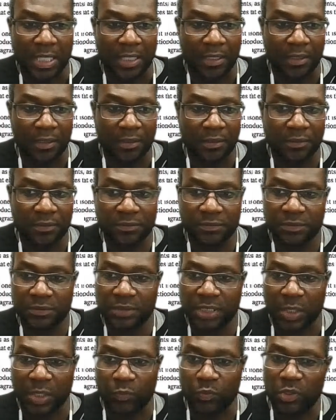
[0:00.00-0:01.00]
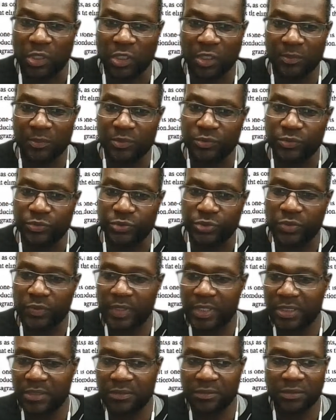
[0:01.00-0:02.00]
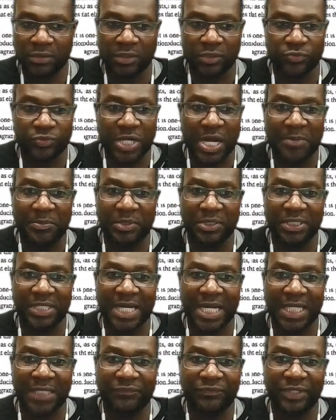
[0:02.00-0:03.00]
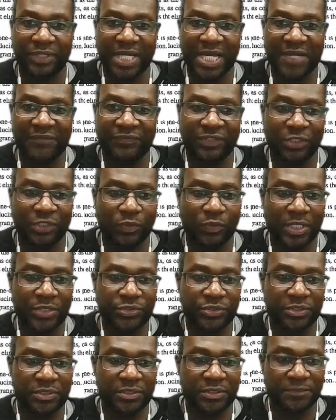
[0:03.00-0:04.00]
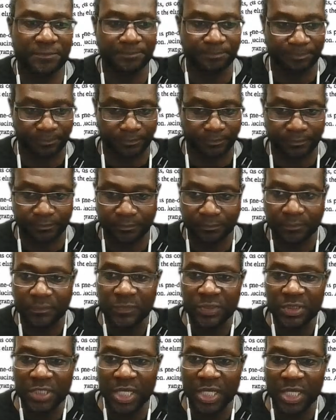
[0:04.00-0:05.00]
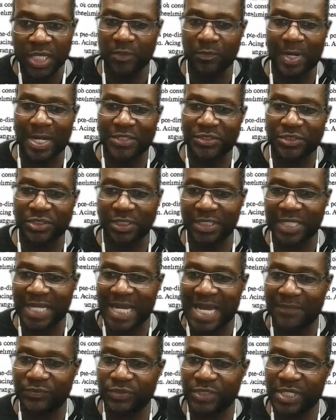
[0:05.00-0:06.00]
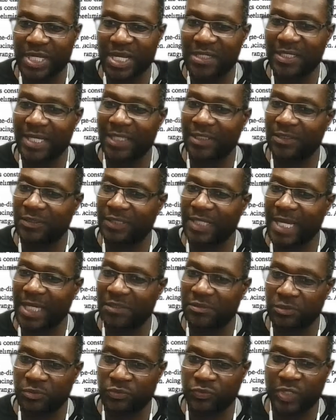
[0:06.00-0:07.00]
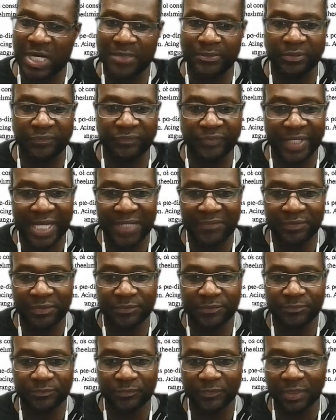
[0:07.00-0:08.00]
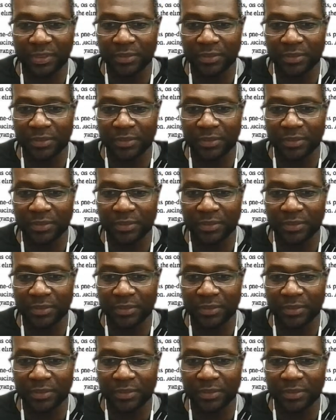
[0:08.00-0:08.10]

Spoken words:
And welcome who joined. You could drop a line if you have any questions. You're watching a live chat, like and subscribe if you haven't.